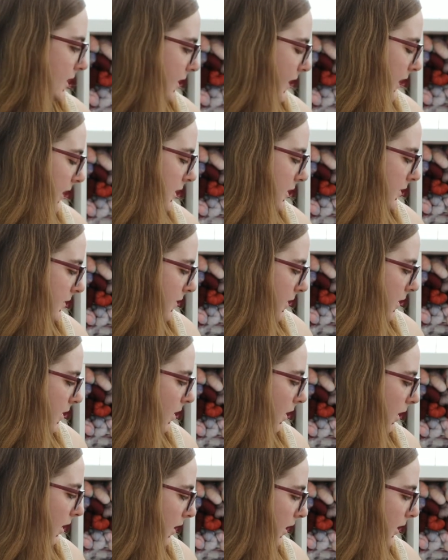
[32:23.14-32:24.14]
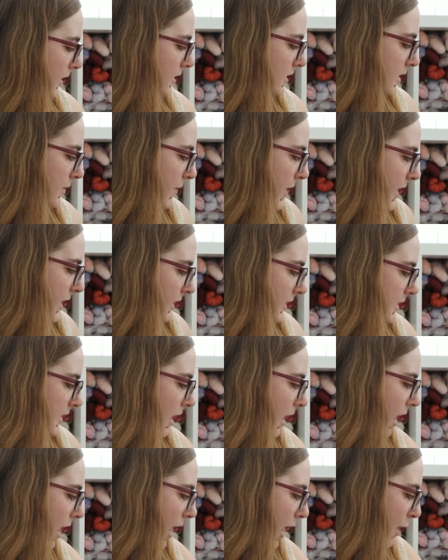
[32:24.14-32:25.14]
skeins of yarn to make a
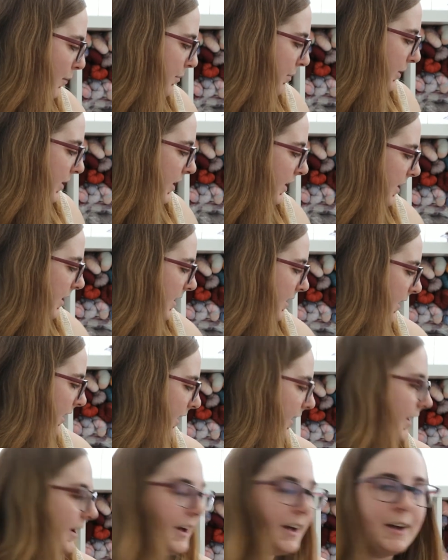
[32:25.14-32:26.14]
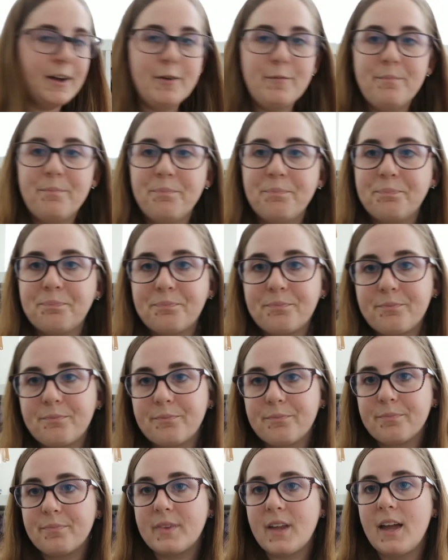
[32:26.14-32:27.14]
top. Um,
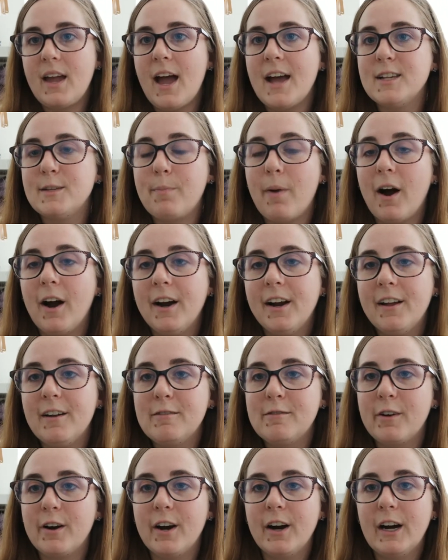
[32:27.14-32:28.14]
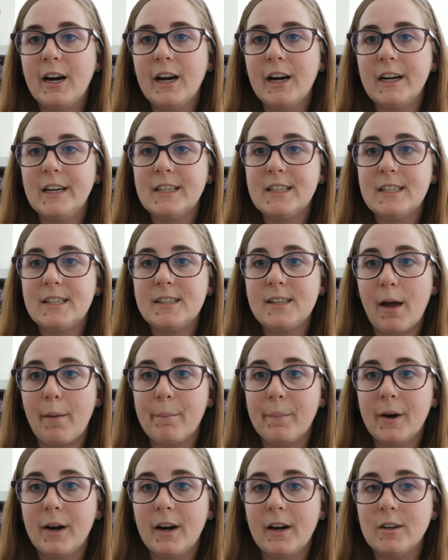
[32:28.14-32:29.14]
as part of her
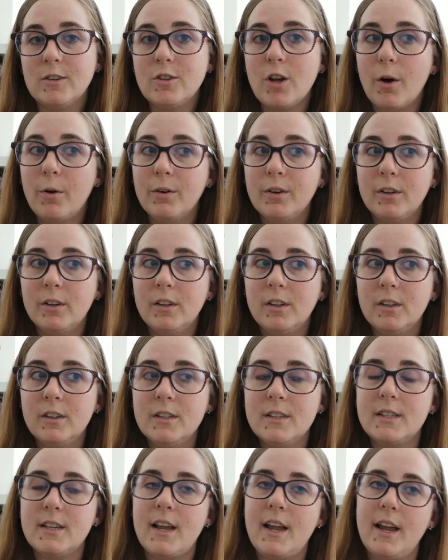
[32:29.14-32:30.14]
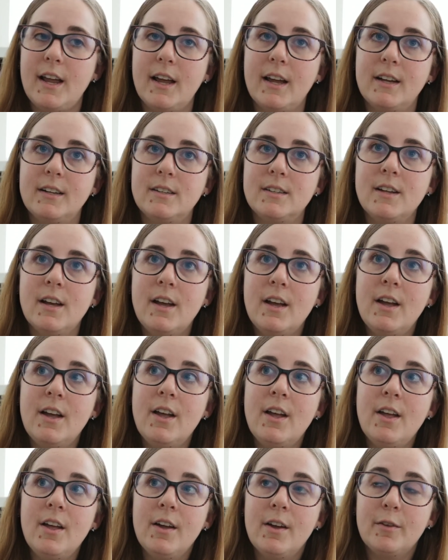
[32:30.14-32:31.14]
summer tonals and
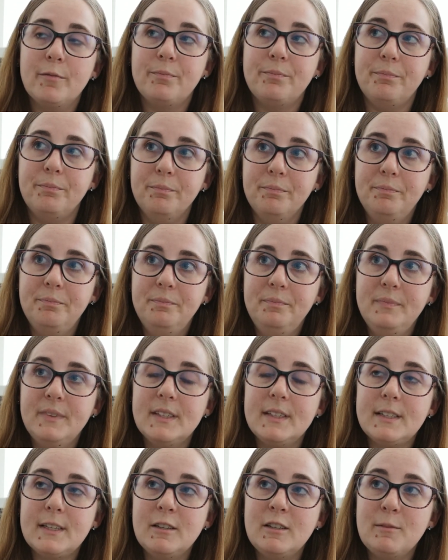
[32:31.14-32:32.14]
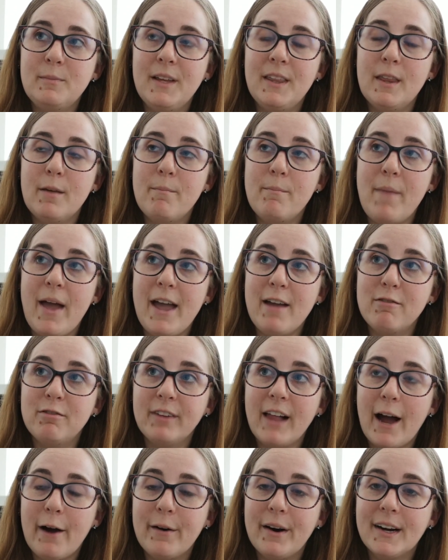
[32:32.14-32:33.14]
excuse me, the
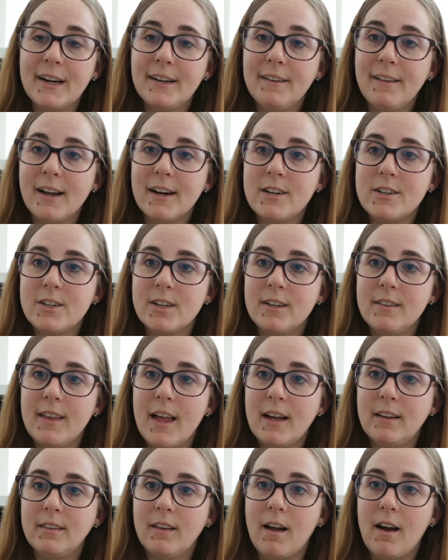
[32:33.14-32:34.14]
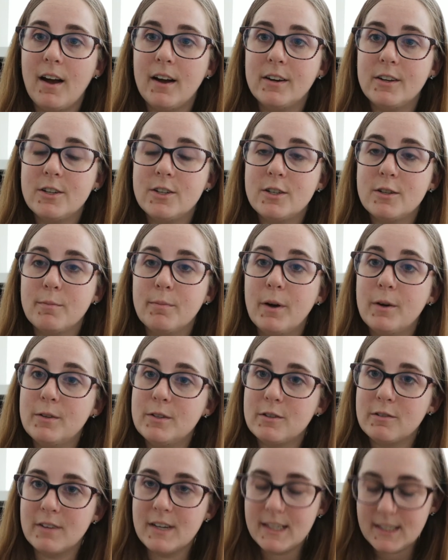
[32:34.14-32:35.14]
Mayflower collection that launched
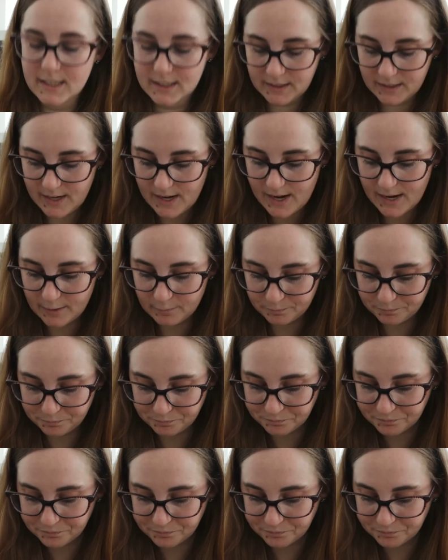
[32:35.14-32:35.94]
most recently.